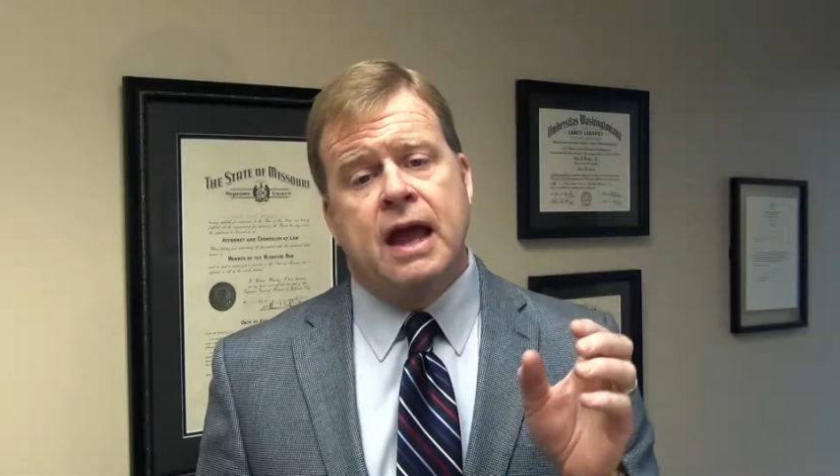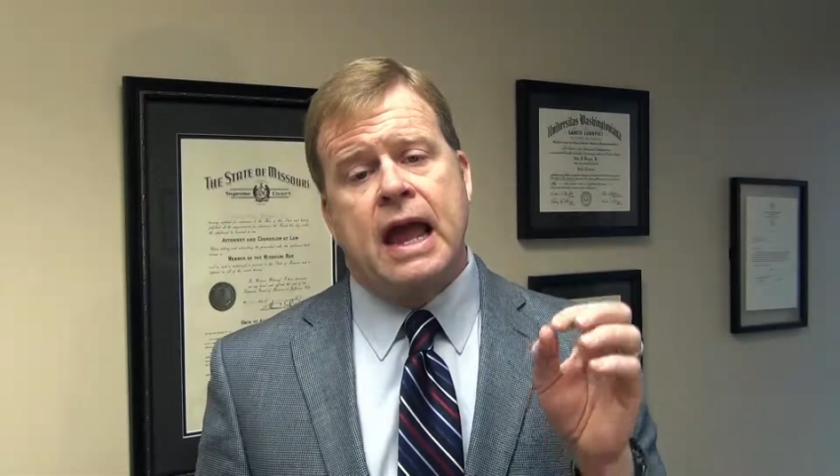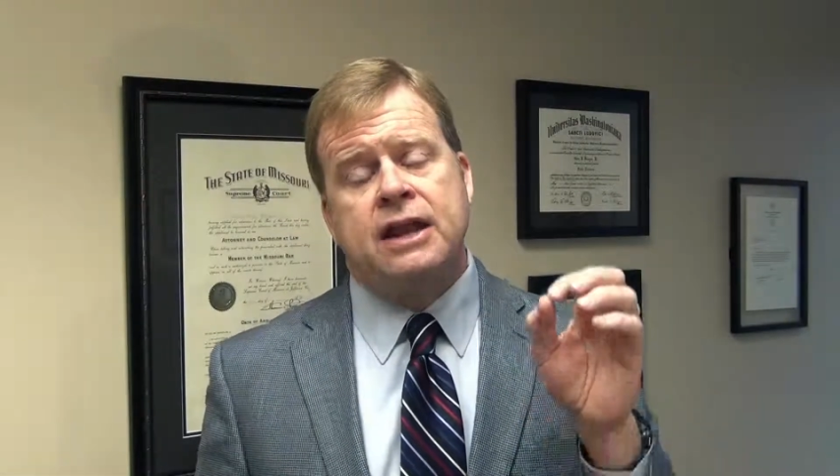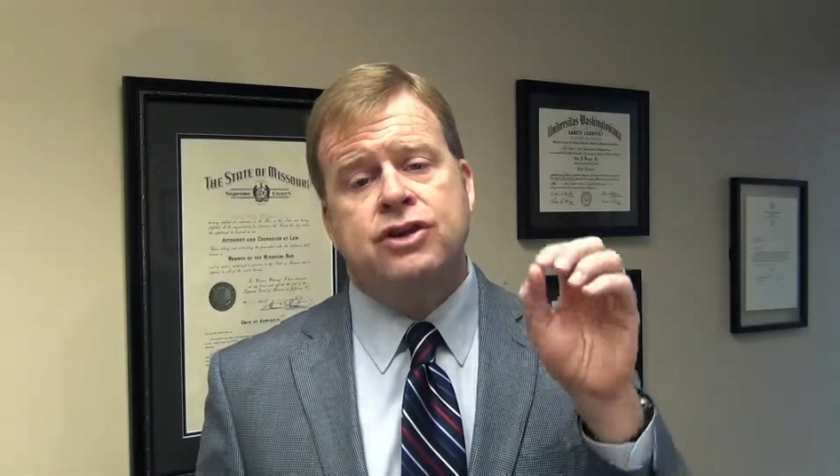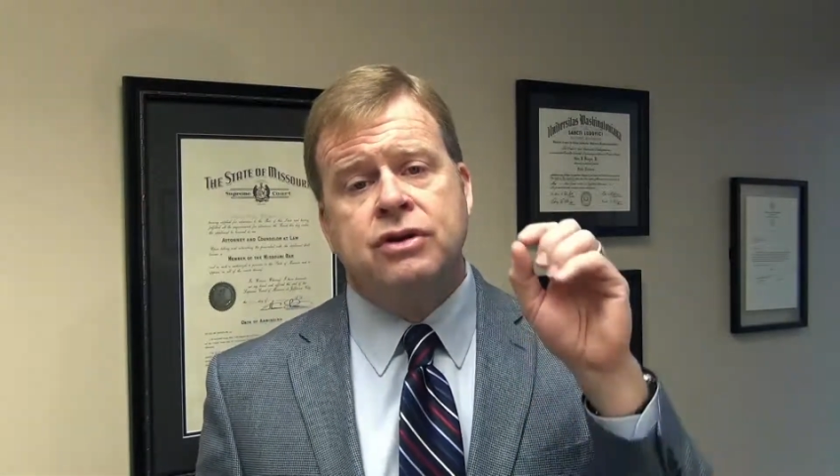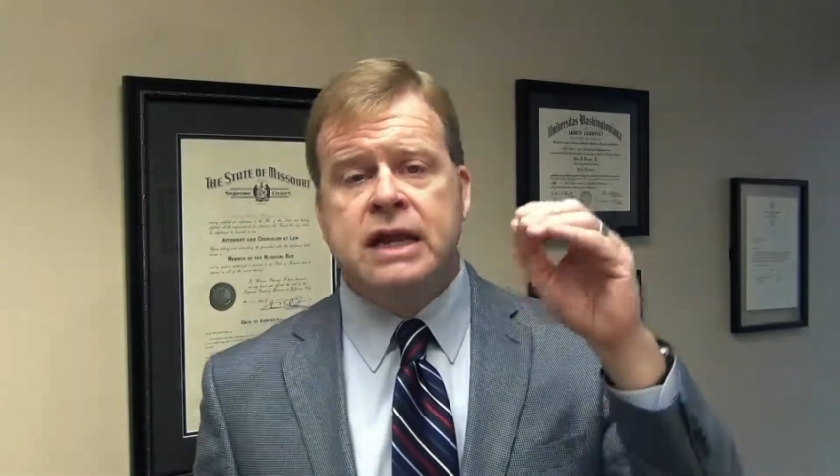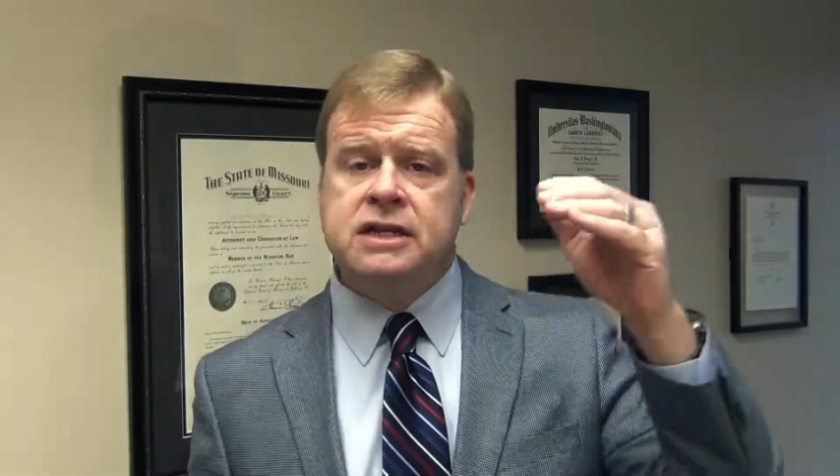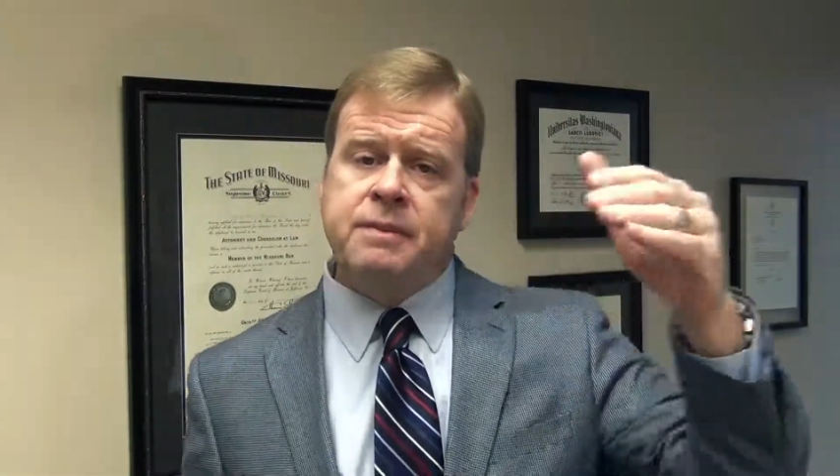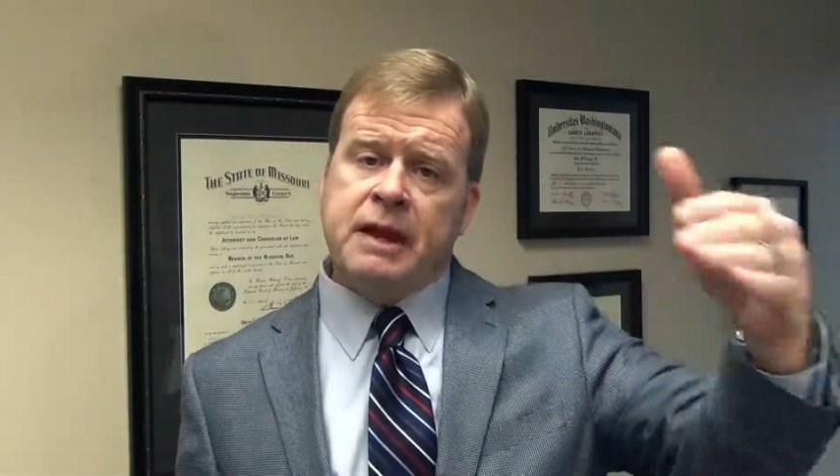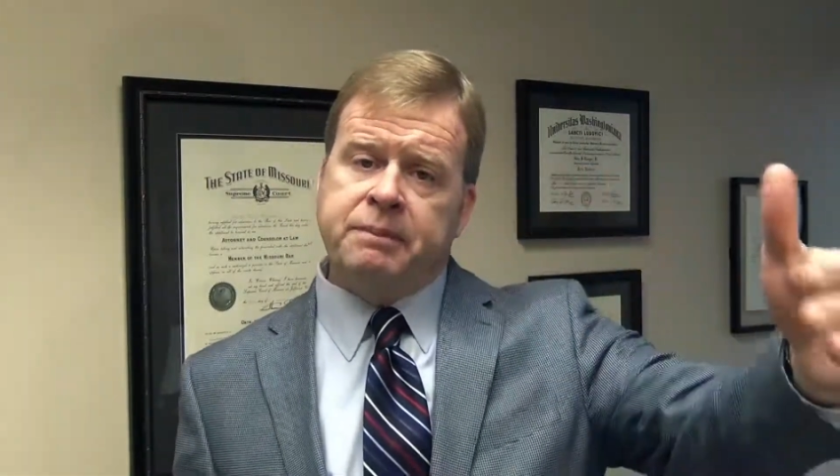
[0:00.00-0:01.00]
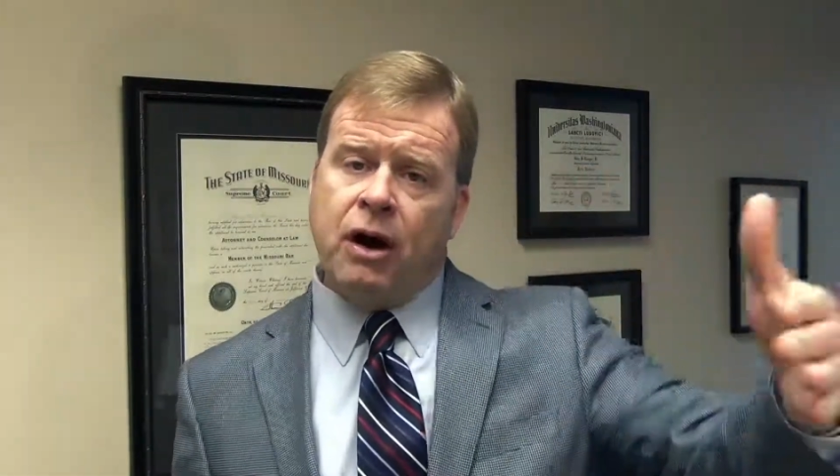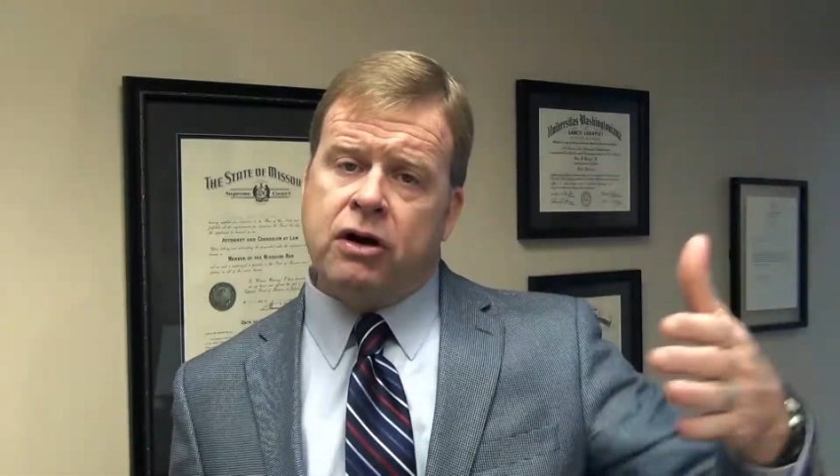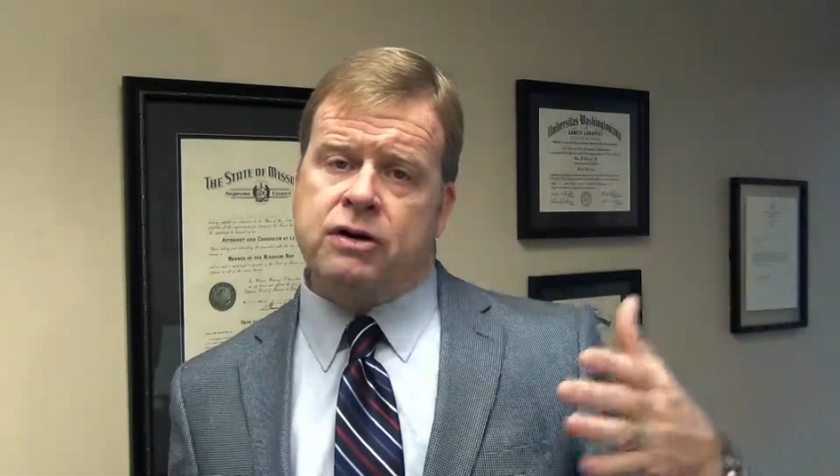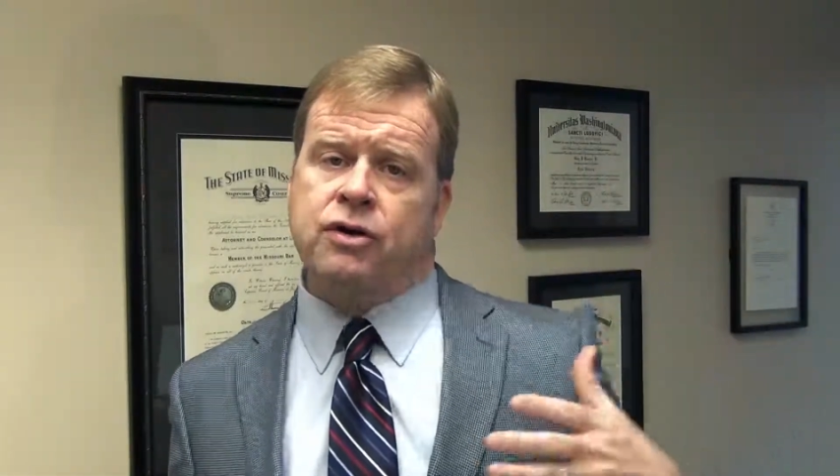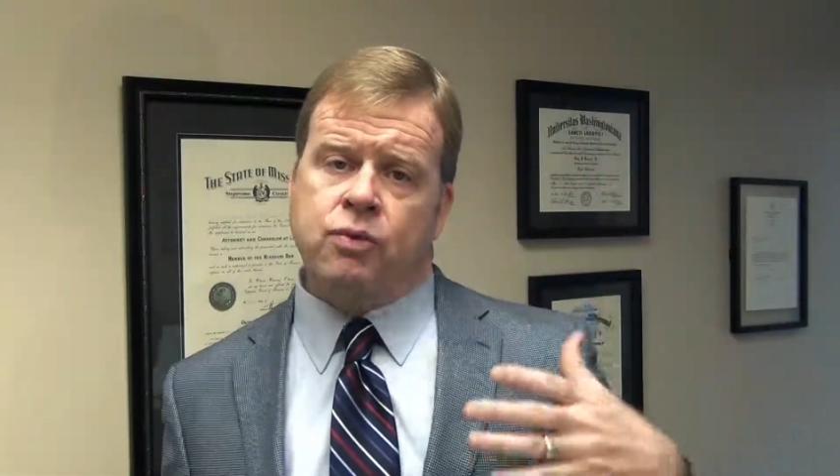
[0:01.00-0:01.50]
And you need to be a
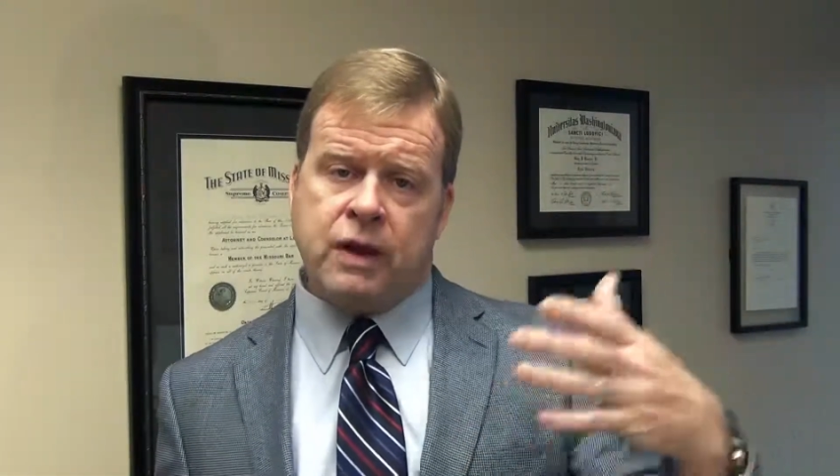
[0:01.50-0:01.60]
partner